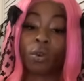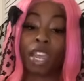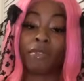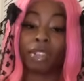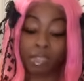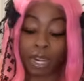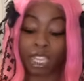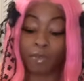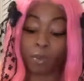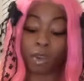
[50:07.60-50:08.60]
definitely somebody
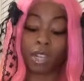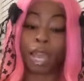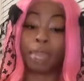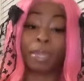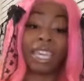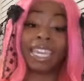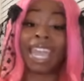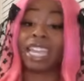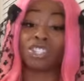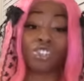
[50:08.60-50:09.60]
could even want to like be
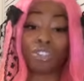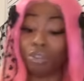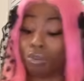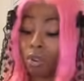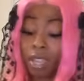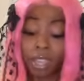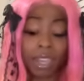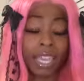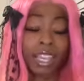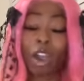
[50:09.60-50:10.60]
engaged to you.
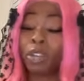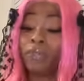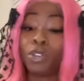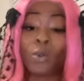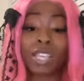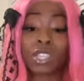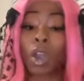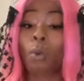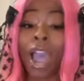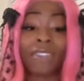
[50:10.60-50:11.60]
They already view you as like
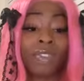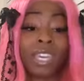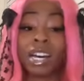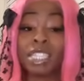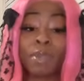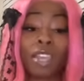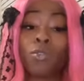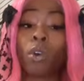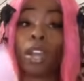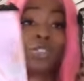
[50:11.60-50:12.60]
a wifey, a husband, and
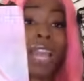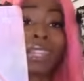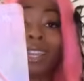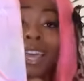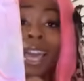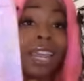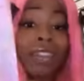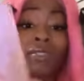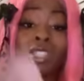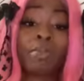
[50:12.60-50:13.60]
you are attracting the hell out
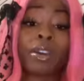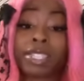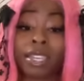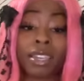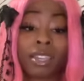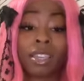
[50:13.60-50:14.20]
of this person.